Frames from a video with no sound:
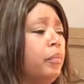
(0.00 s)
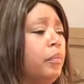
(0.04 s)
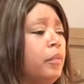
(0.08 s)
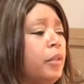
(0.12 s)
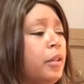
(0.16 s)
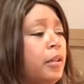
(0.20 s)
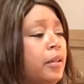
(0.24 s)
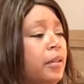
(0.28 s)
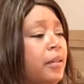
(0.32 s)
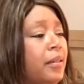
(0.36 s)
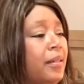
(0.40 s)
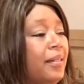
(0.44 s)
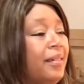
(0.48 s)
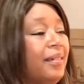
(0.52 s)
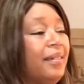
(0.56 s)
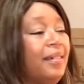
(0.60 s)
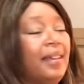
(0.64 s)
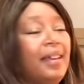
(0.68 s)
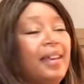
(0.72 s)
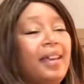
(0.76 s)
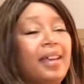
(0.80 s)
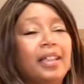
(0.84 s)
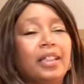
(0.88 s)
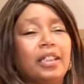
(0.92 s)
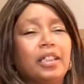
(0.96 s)

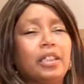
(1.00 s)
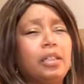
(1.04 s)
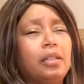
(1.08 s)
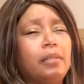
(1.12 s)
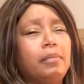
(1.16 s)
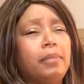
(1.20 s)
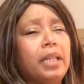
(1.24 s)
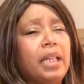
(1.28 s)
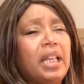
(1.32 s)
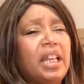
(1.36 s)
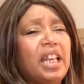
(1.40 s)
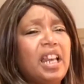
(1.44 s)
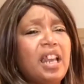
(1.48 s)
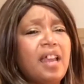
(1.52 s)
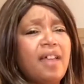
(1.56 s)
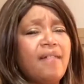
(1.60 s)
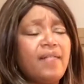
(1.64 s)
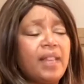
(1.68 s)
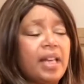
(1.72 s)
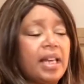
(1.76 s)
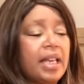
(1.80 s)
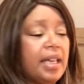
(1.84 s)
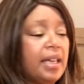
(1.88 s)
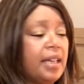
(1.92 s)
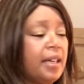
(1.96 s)
It's gonna be
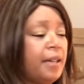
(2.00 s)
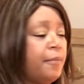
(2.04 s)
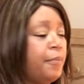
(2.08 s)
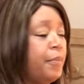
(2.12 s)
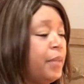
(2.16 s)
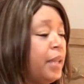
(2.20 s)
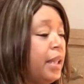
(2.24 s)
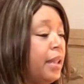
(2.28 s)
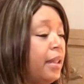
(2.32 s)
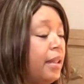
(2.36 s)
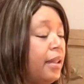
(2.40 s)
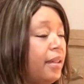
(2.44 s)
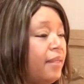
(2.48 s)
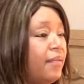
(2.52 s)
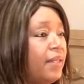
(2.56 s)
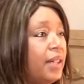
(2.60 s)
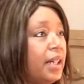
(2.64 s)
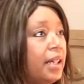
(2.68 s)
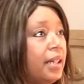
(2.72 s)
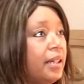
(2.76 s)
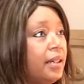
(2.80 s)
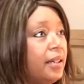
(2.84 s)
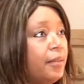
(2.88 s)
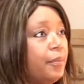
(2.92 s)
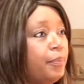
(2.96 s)
lovely,
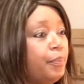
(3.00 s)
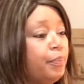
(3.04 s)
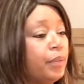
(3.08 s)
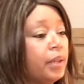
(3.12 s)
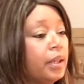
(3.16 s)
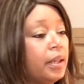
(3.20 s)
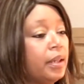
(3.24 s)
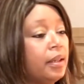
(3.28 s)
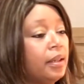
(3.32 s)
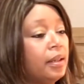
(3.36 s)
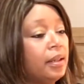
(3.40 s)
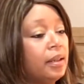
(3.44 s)
lovely.